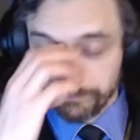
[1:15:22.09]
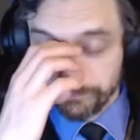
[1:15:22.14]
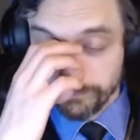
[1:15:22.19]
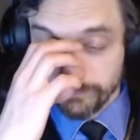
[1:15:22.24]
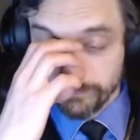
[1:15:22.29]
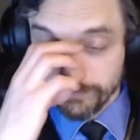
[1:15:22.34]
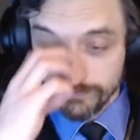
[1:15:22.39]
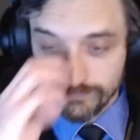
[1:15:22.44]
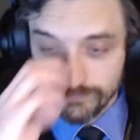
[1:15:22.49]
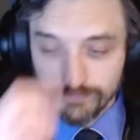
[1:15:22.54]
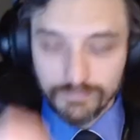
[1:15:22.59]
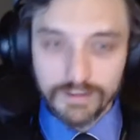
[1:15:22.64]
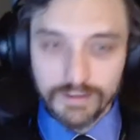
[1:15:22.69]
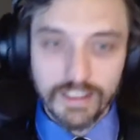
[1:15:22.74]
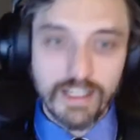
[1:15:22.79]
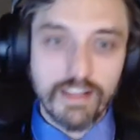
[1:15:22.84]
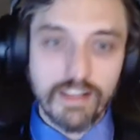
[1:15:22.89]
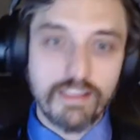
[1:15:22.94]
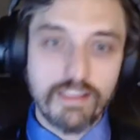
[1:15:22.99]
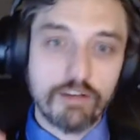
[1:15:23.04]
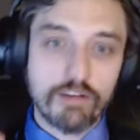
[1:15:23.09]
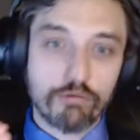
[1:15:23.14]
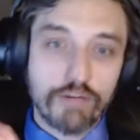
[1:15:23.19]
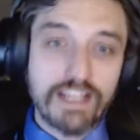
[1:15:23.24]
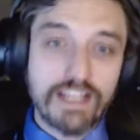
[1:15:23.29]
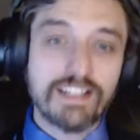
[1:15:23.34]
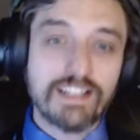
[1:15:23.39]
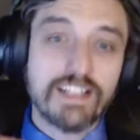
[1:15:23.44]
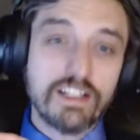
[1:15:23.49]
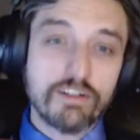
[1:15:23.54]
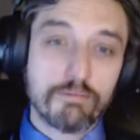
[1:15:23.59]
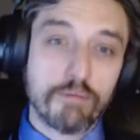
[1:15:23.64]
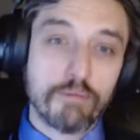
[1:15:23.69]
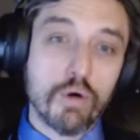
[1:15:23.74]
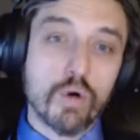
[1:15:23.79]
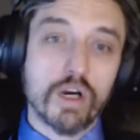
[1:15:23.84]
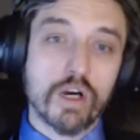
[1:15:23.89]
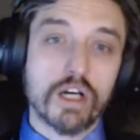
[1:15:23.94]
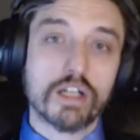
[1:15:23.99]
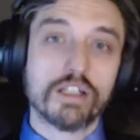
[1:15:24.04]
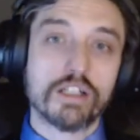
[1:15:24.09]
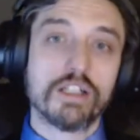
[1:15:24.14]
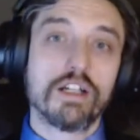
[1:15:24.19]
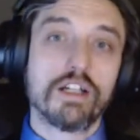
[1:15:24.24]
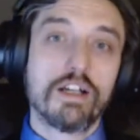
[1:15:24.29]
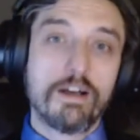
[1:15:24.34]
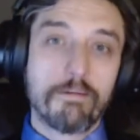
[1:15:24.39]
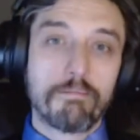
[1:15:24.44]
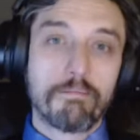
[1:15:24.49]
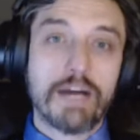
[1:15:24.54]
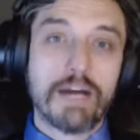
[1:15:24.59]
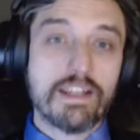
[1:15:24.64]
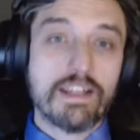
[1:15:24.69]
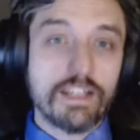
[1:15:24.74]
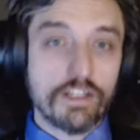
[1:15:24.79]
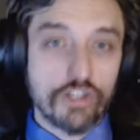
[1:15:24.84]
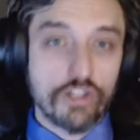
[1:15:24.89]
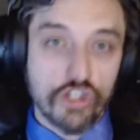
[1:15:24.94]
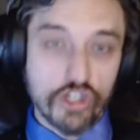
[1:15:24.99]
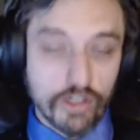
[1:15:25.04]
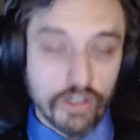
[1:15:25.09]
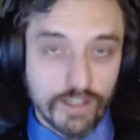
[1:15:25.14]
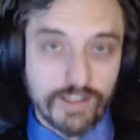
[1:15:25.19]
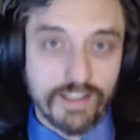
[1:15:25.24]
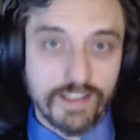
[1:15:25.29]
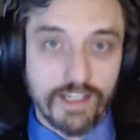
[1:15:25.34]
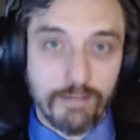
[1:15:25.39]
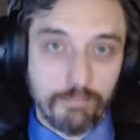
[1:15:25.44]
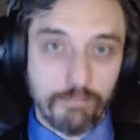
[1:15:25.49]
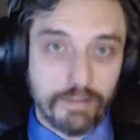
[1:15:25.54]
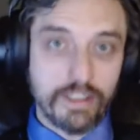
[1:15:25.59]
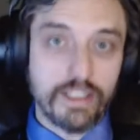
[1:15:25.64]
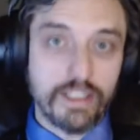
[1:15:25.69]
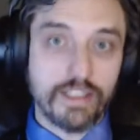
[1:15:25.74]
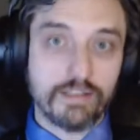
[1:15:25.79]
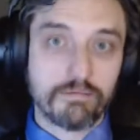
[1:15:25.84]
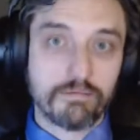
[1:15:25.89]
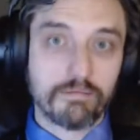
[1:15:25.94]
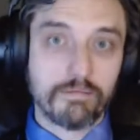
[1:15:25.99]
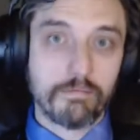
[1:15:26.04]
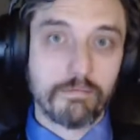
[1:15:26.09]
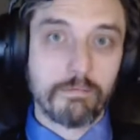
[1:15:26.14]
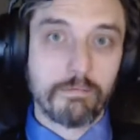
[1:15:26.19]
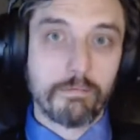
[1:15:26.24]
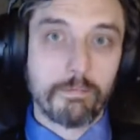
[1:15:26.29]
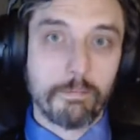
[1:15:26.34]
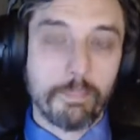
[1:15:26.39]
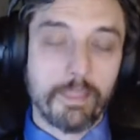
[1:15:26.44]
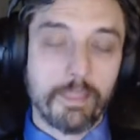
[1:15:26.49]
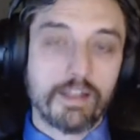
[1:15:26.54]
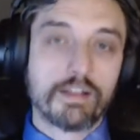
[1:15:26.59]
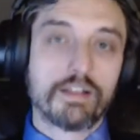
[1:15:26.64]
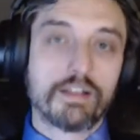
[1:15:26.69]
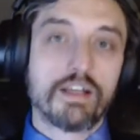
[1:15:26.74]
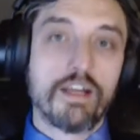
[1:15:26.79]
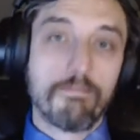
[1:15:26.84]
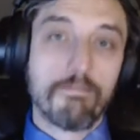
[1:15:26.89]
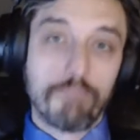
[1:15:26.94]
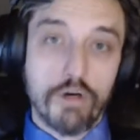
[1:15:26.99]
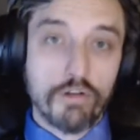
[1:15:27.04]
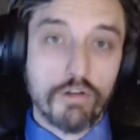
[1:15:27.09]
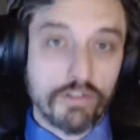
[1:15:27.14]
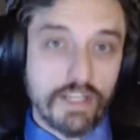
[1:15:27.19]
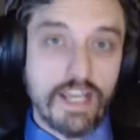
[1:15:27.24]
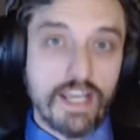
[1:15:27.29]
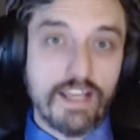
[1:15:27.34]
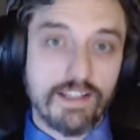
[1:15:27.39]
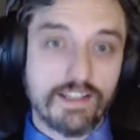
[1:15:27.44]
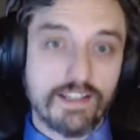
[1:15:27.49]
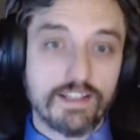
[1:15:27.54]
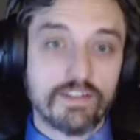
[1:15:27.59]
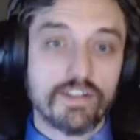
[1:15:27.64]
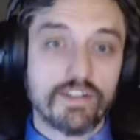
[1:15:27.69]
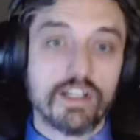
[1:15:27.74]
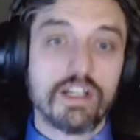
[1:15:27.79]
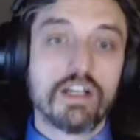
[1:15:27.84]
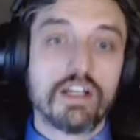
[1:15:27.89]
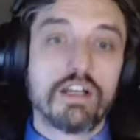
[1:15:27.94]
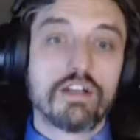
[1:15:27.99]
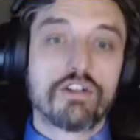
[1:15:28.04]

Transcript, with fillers: Right the risk is borne by the insurance company in both cases.